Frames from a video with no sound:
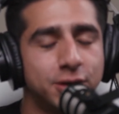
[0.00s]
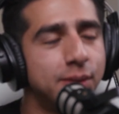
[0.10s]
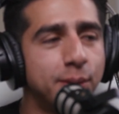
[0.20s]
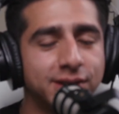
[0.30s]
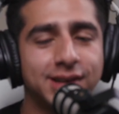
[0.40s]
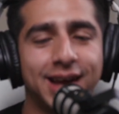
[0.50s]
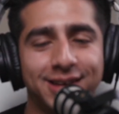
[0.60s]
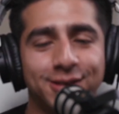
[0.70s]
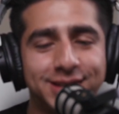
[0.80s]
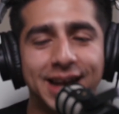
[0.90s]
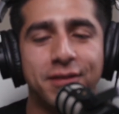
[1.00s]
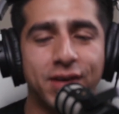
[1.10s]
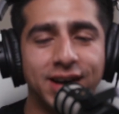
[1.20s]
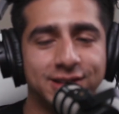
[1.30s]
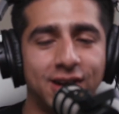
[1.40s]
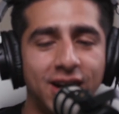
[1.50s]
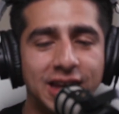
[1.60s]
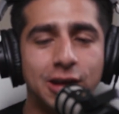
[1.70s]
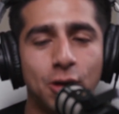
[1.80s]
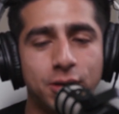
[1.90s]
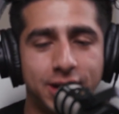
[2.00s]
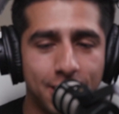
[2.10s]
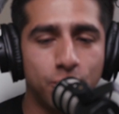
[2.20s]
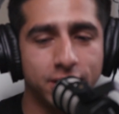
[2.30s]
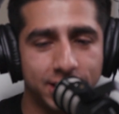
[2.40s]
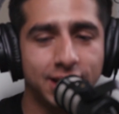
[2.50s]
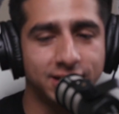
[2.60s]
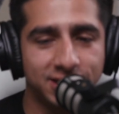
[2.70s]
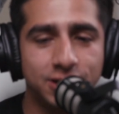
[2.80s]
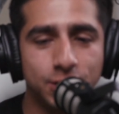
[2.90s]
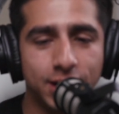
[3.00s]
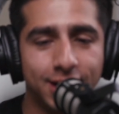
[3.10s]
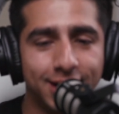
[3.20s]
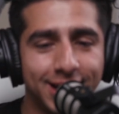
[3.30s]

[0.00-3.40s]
Some people just, like, you send a friend a song and you know damn well they didn't listen to it.